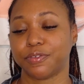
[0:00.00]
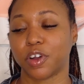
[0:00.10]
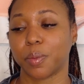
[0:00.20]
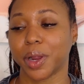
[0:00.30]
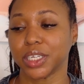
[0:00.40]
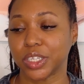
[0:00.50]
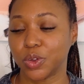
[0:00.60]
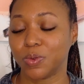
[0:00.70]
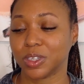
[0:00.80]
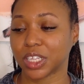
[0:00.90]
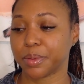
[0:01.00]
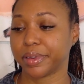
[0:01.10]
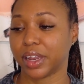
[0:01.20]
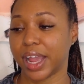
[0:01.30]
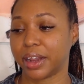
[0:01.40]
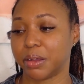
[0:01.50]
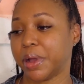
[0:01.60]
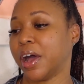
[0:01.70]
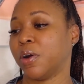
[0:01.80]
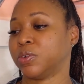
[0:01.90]
for a person who was complaining
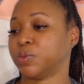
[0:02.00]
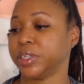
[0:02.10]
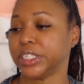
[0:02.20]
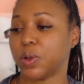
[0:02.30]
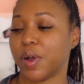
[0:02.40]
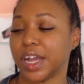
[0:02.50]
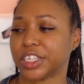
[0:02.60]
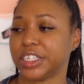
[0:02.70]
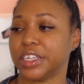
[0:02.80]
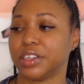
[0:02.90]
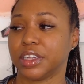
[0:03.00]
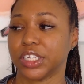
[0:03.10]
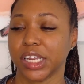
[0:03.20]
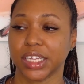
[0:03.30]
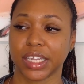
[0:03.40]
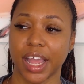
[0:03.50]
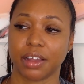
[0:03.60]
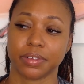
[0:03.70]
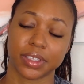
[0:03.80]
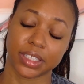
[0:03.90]
about the reason why she doesn't
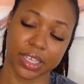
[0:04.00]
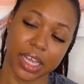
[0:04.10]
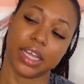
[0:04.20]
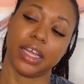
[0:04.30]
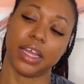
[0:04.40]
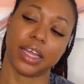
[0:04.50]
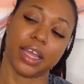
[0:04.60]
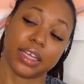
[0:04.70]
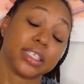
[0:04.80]
have sex